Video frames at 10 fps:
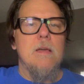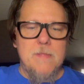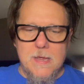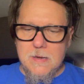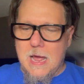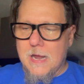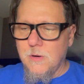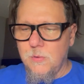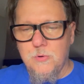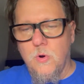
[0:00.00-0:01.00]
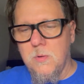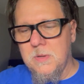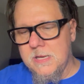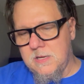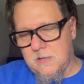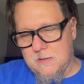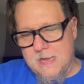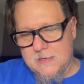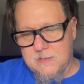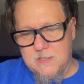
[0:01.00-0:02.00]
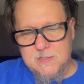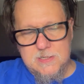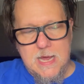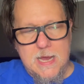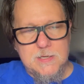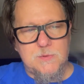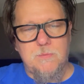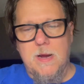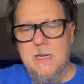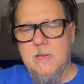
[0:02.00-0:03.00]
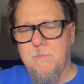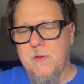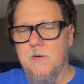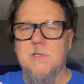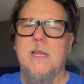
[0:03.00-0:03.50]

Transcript: Then I don't normally collect this guy's writing, Pierce